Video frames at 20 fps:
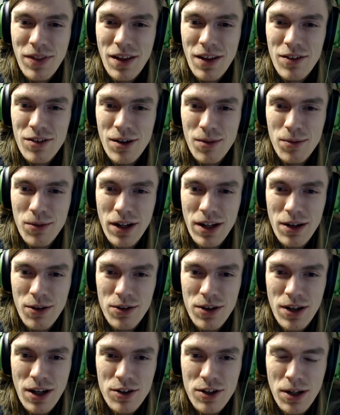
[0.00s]
So I'm glad I was
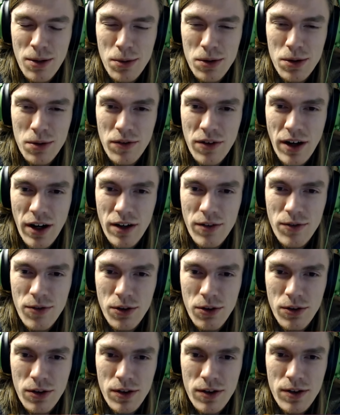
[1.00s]
actually able to provide for
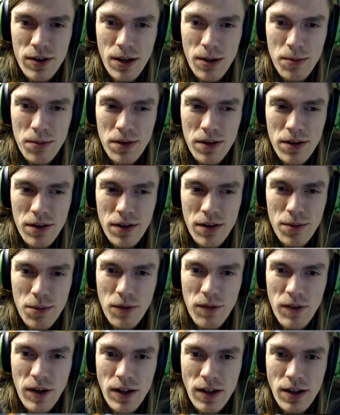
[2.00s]
you this time,
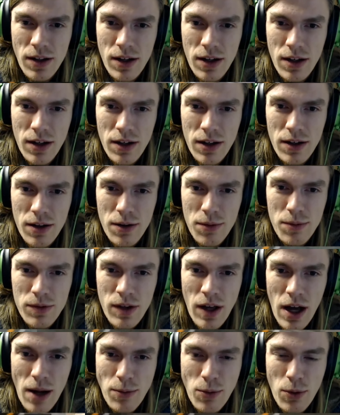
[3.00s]
providing
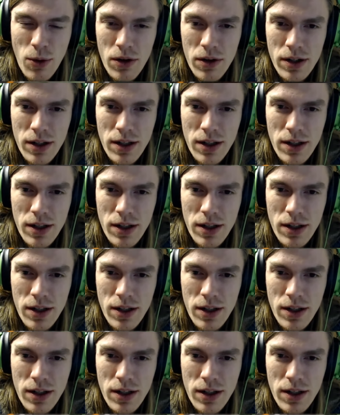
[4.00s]
top quality